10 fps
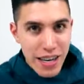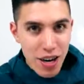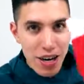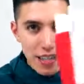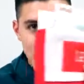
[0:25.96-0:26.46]

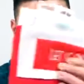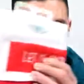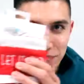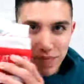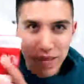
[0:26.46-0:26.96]
Here it is,
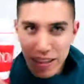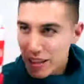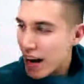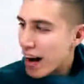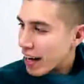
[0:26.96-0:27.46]

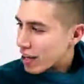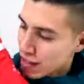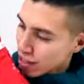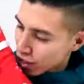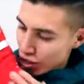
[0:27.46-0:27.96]
this guy.
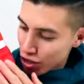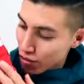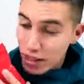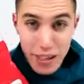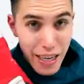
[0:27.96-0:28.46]
So you
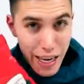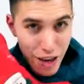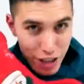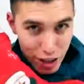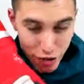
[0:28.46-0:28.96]
can see
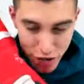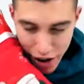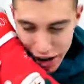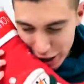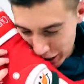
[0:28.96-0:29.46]
here this
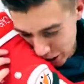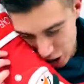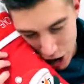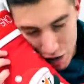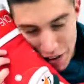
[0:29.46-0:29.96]
very
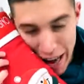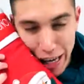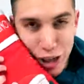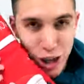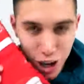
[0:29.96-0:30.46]
soft
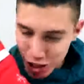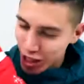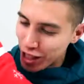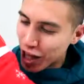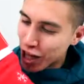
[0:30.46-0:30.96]
and
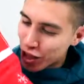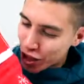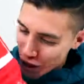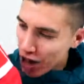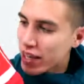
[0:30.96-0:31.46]
cushy
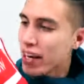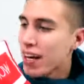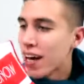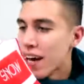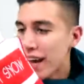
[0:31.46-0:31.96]

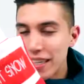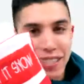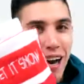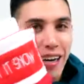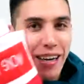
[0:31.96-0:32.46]
stocking.
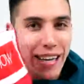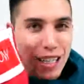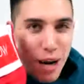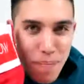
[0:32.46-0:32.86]
Inside it is